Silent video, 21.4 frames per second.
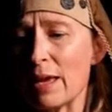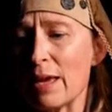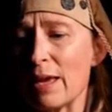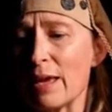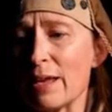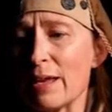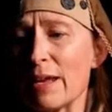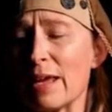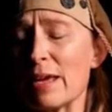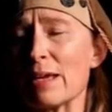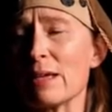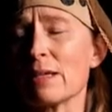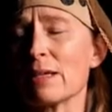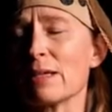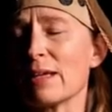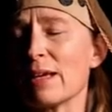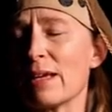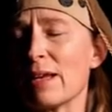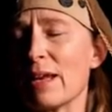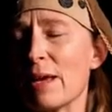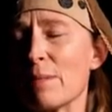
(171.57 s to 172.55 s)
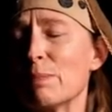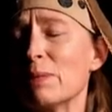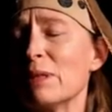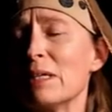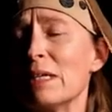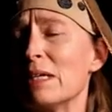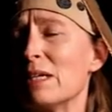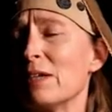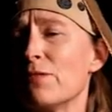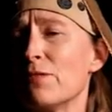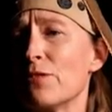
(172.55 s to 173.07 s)
and I
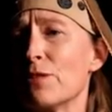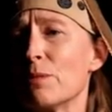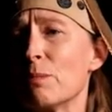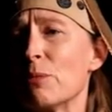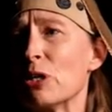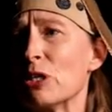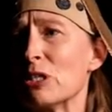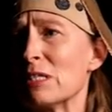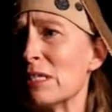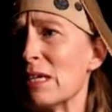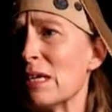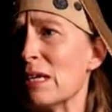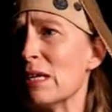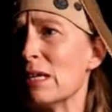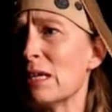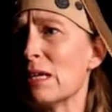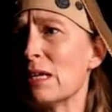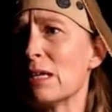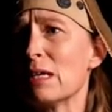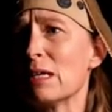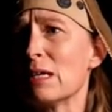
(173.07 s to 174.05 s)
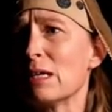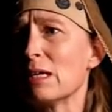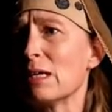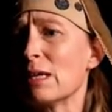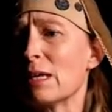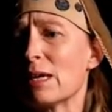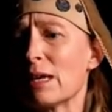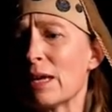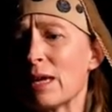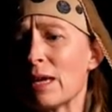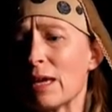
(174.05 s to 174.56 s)
pleaded for mercy
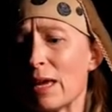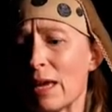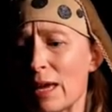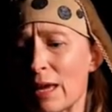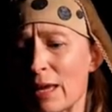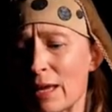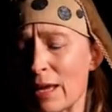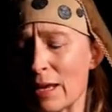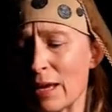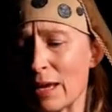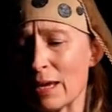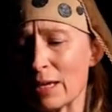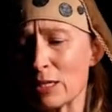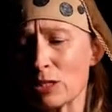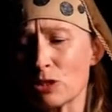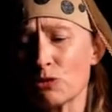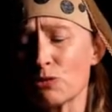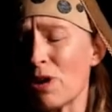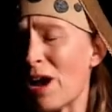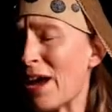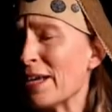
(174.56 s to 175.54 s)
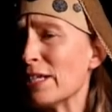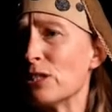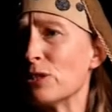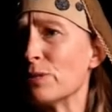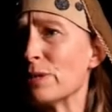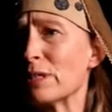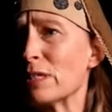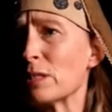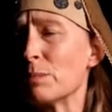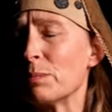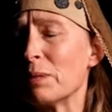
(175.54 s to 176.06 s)
and I tried to
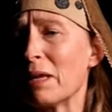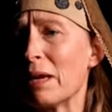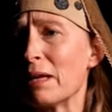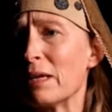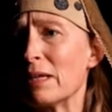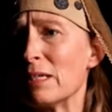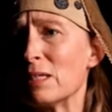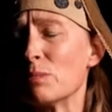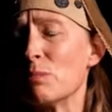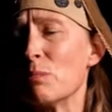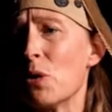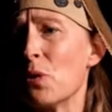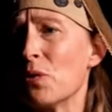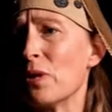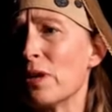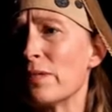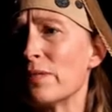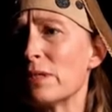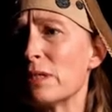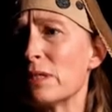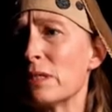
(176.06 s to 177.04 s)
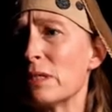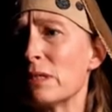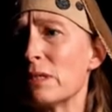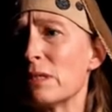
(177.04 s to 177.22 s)
explain his motives.